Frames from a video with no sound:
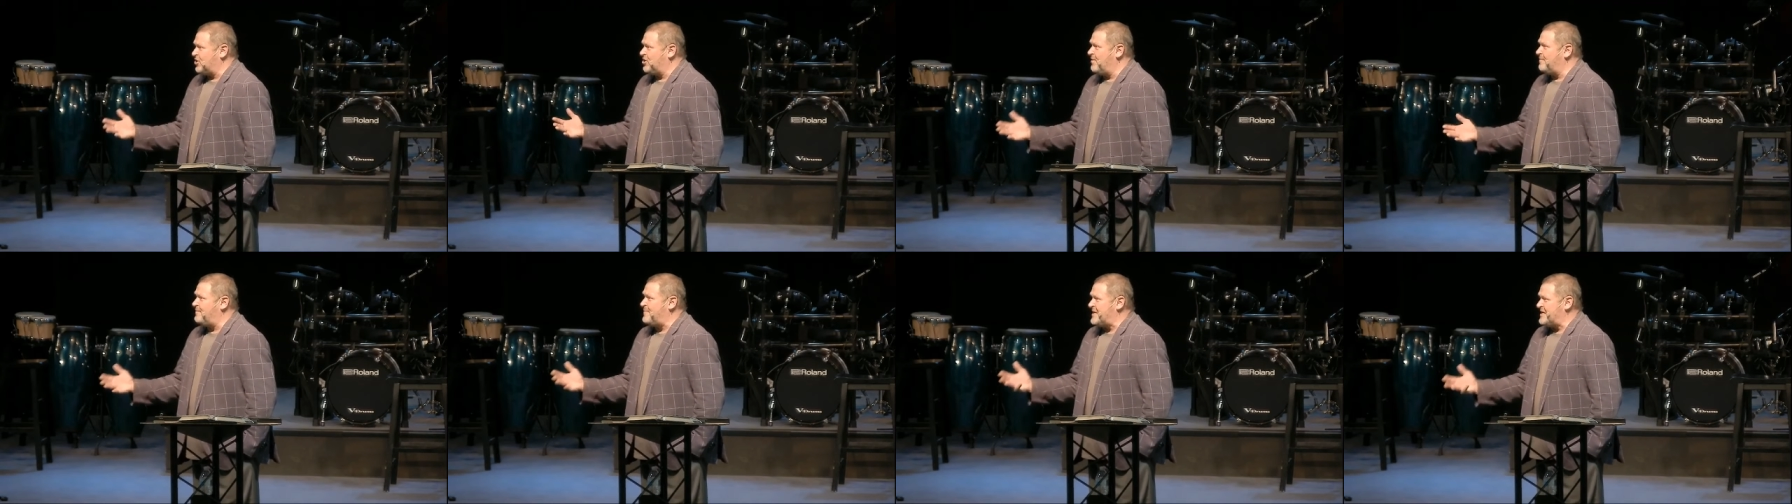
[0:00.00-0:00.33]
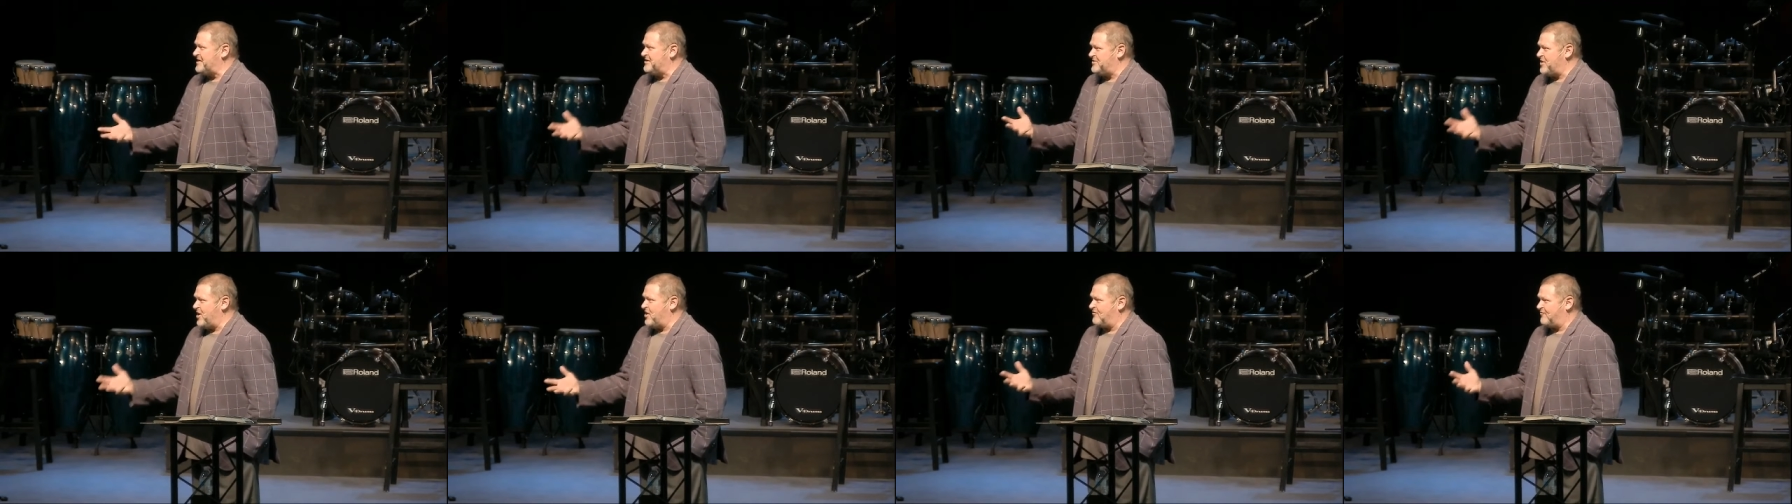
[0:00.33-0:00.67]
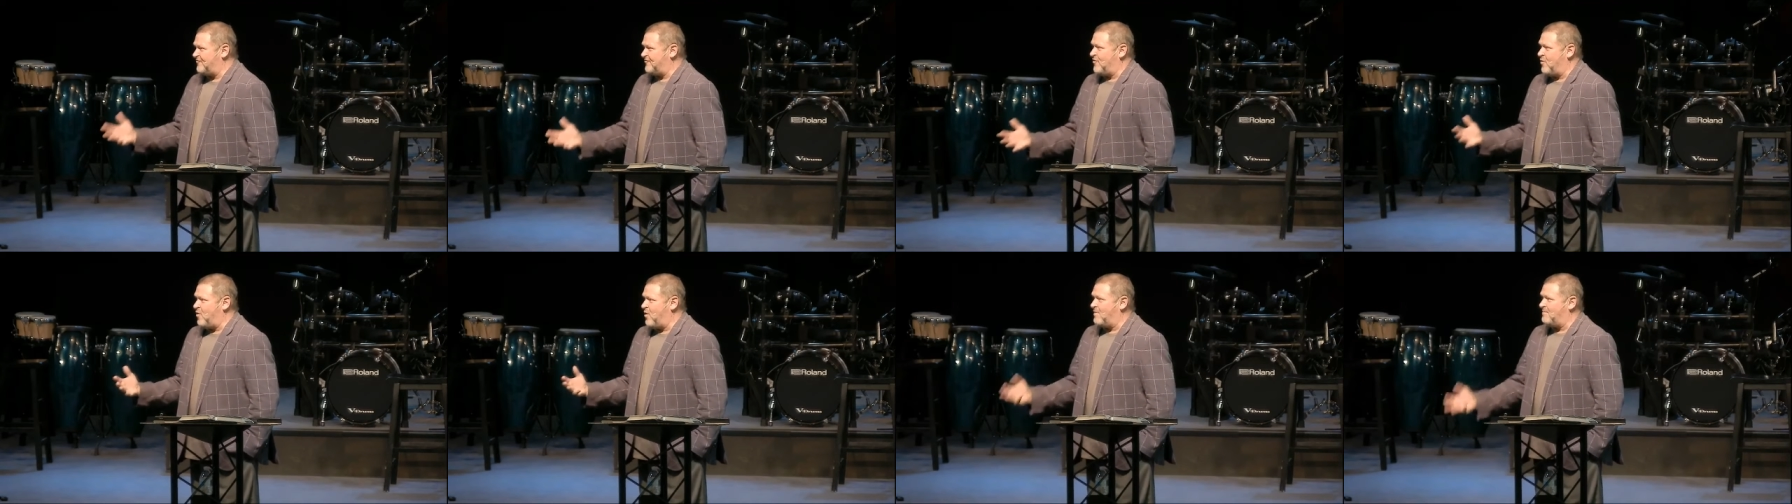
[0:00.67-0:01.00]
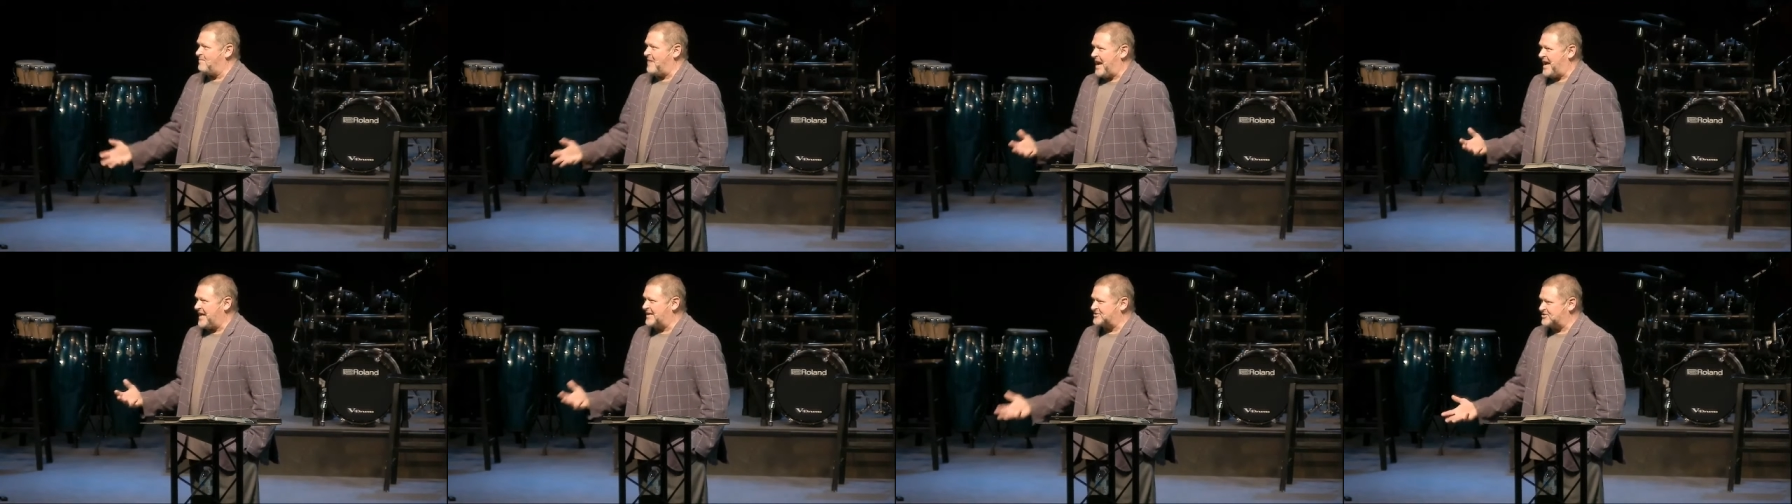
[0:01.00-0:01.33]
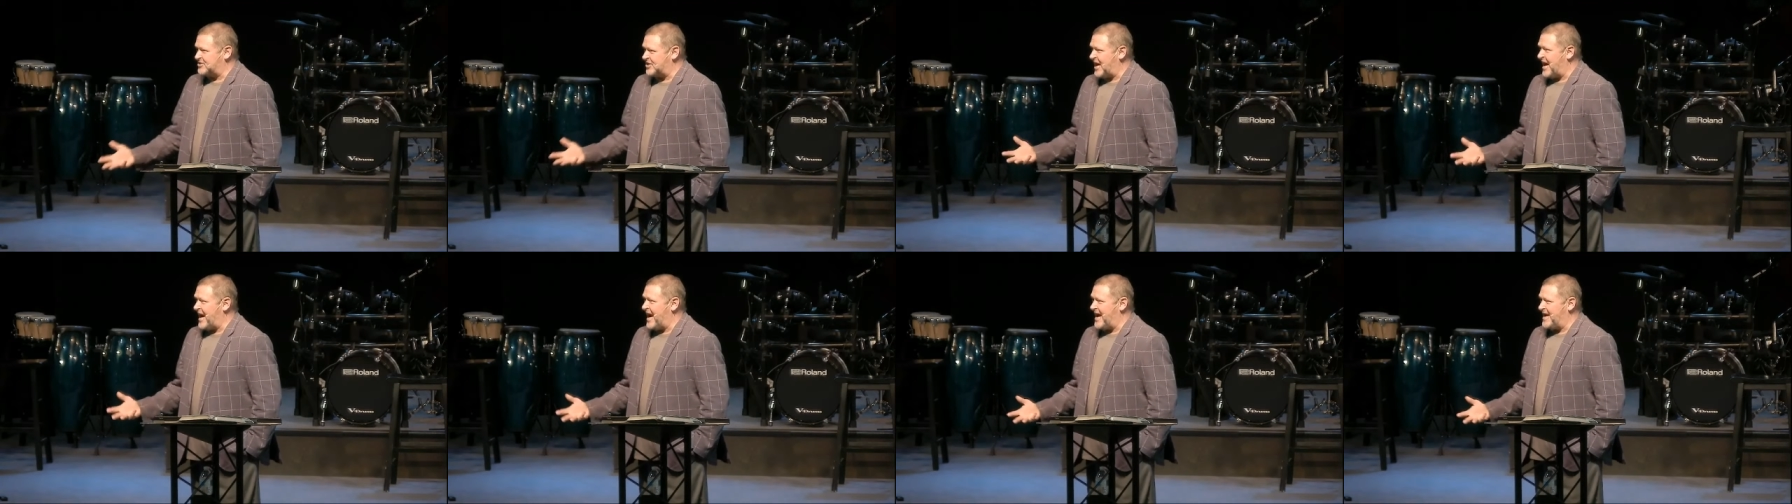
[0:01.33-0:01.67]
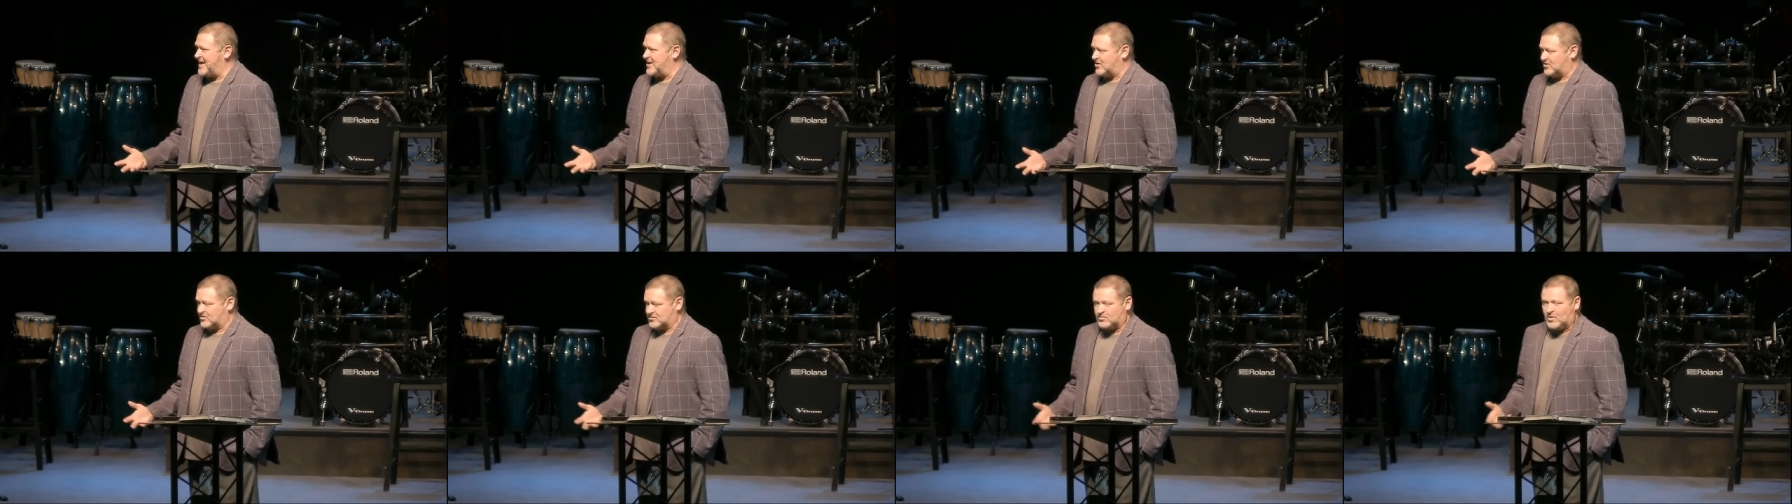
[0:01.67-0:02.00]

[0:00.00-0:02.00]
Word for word: to be there for my child?